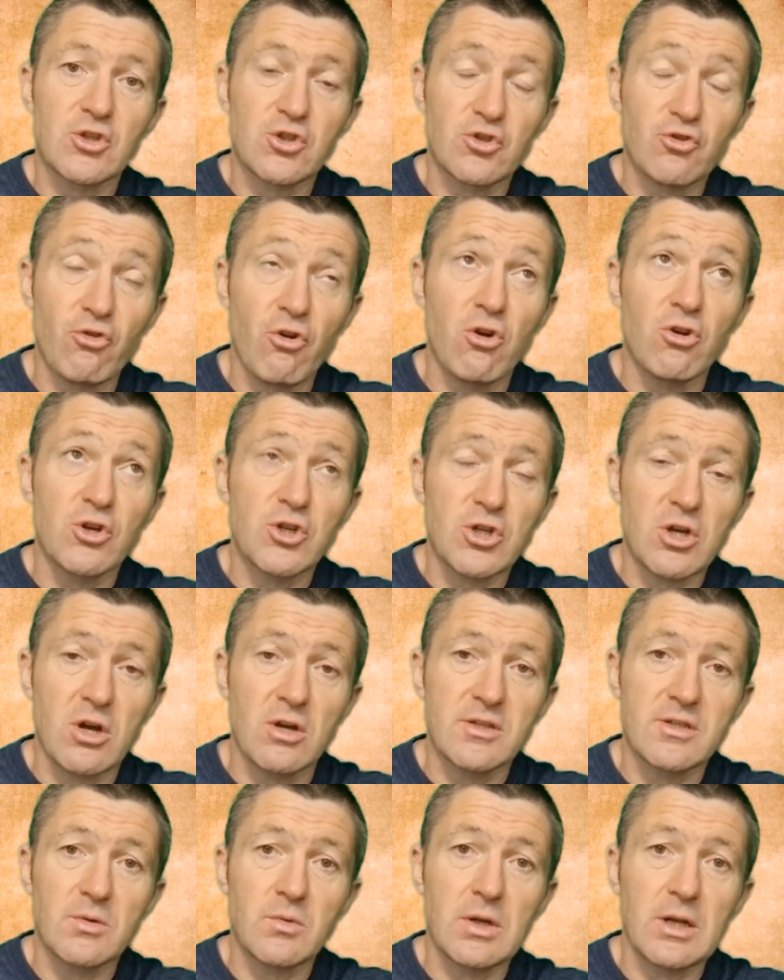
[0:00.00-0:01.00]
there's a strong
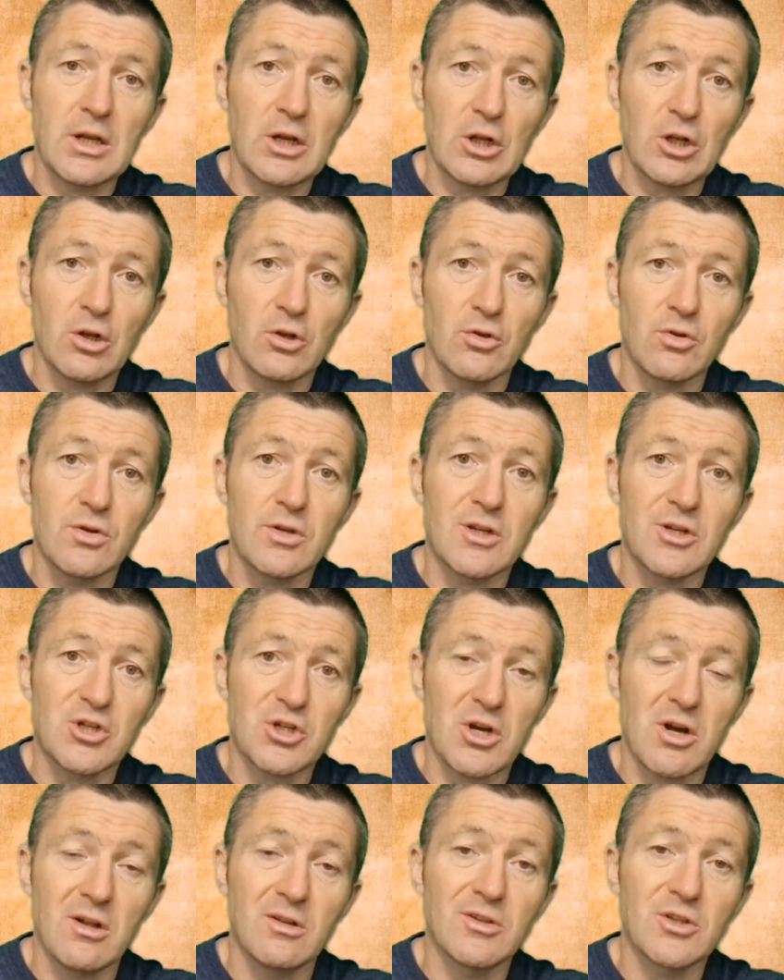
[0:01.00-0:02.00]
chance it would include a
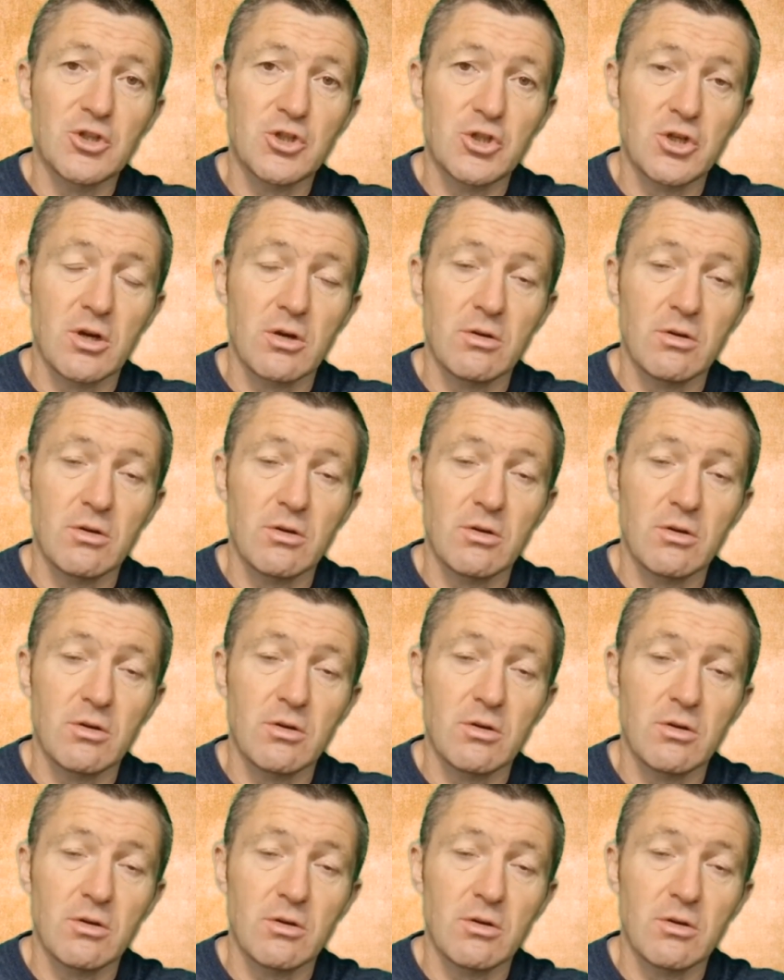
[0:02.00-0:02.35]
childish